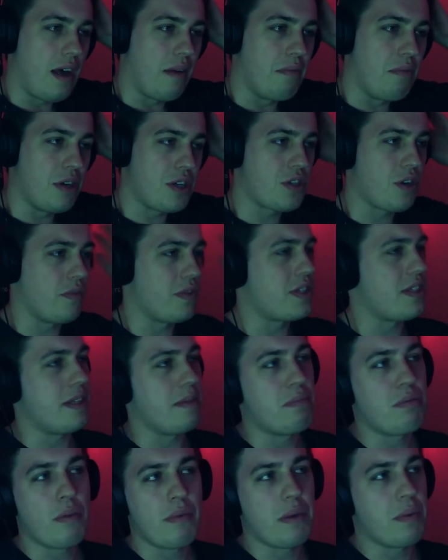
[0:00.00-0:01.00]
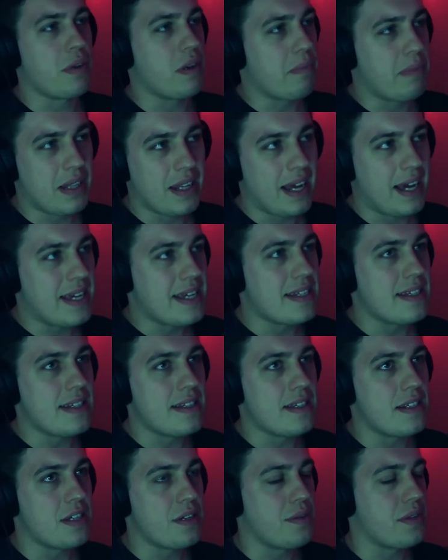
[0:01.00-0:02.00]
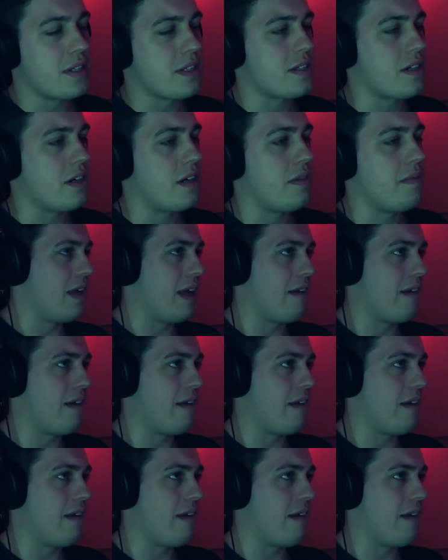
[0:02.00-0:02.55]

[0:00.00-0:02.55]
which obviously probably wouldn't have been that easy to do at the time.